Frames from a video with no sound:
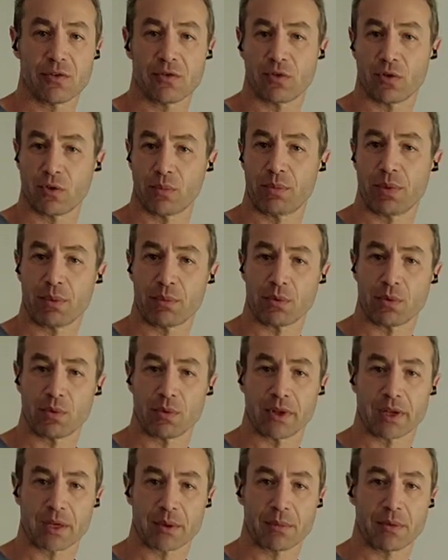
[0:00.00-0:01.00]
For people
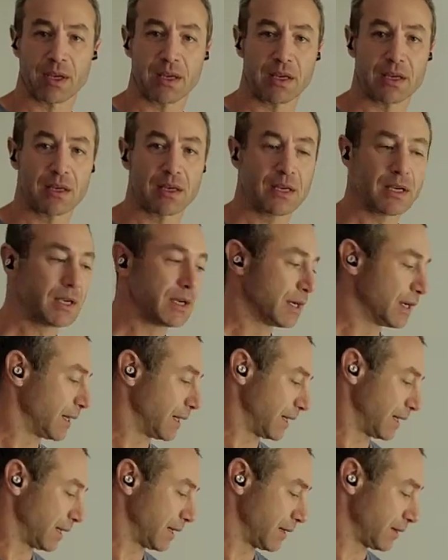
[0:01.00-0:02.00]
like me,
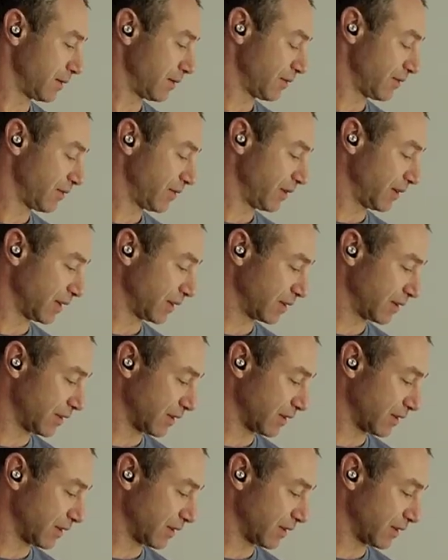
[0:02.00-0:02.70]
think